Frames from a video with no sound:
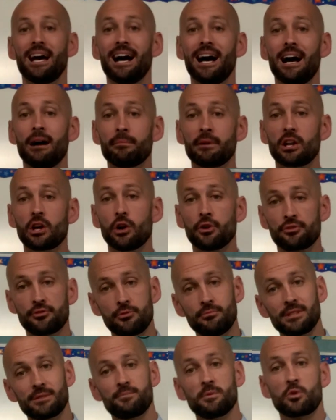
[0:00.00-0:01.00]
I'm going to go through
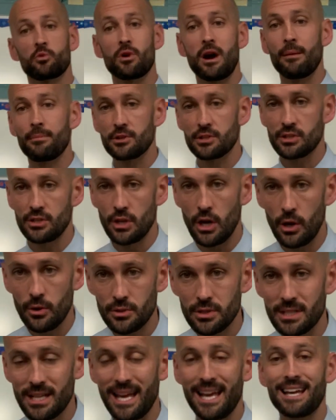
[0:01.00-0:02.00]
Ms. McRoberts'
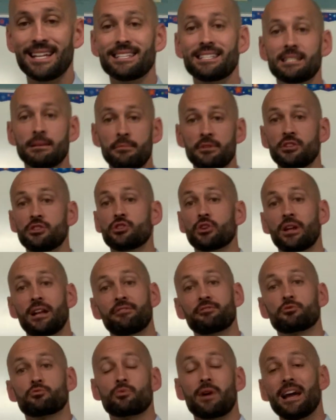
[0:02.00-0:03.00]
notes, and some of this you're going to
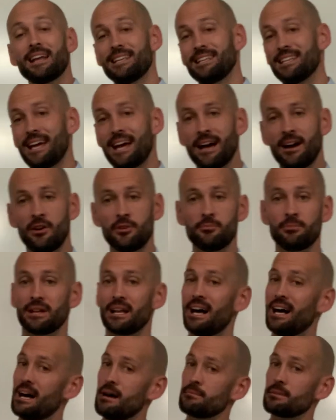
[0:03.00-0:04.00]
have to write down,
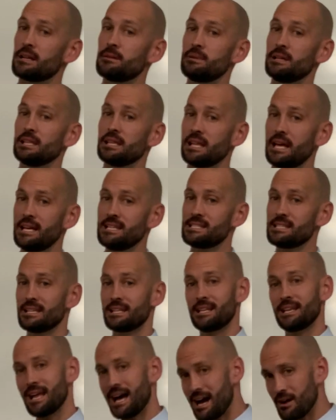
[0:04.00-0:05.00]
but I'm going to be lazy
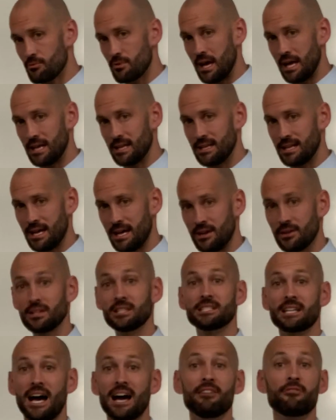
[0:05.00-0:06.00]
and not write it down
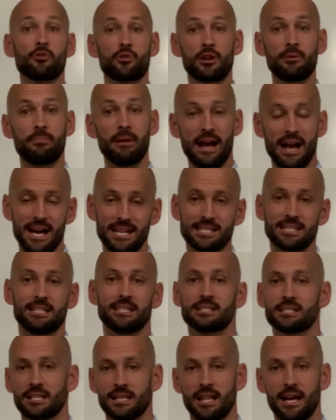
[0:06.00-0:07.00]
because I've already passed
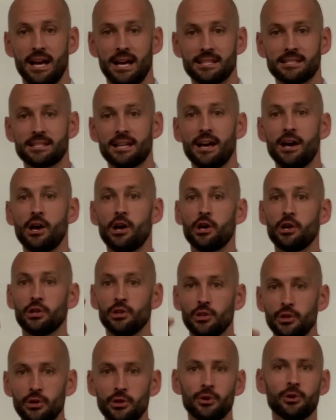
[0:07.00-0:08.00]
this class.
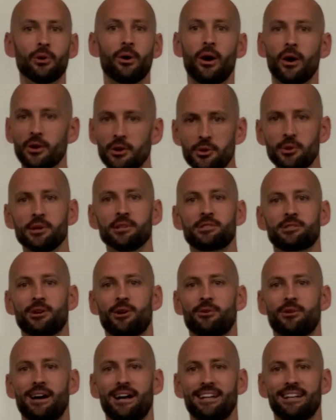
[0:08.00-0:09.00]
You are doing so
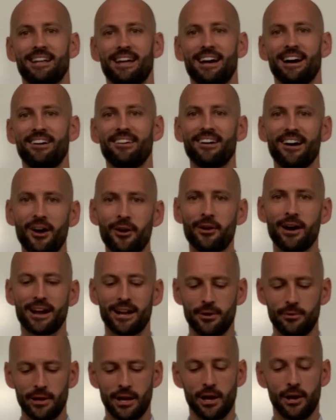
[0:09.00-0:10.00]
right now. All right,
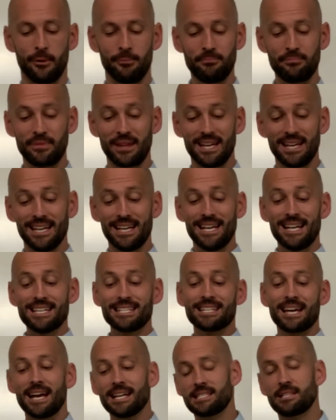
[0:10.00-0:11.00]
here we go.
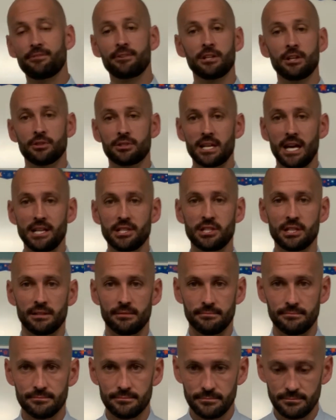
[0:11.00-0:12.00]
Scientific notation.